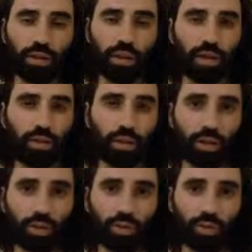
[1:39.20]
than
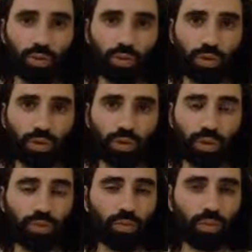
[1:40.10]
anything in this world,
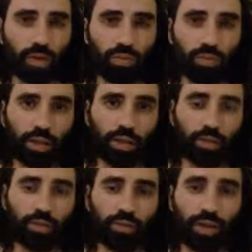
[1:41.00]
even when it comes down
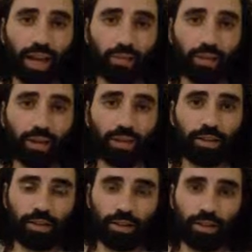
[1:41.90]
to our own family,
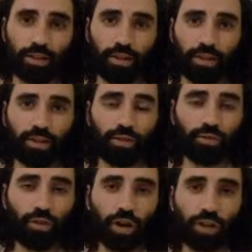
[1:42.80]
our
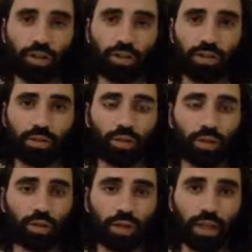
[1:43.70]
friends,
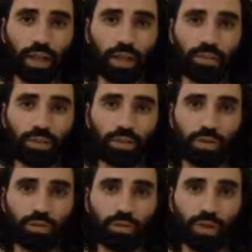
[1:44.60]
worldly
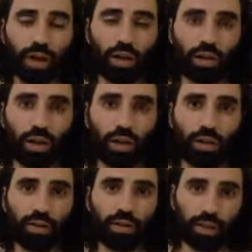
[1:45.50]
gains, that
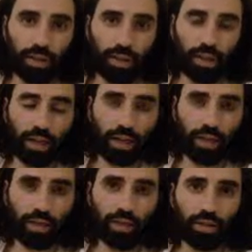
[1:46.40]
Allah
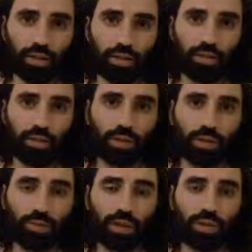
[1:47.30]
and his
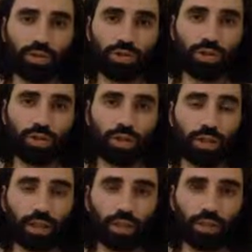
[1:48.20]
messenger and
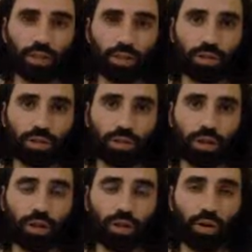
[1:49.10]
his
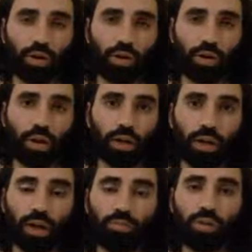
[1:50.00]
teachings are
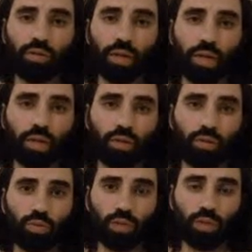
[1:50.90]
above any
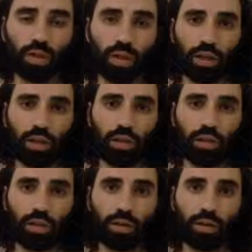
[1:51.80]
worldly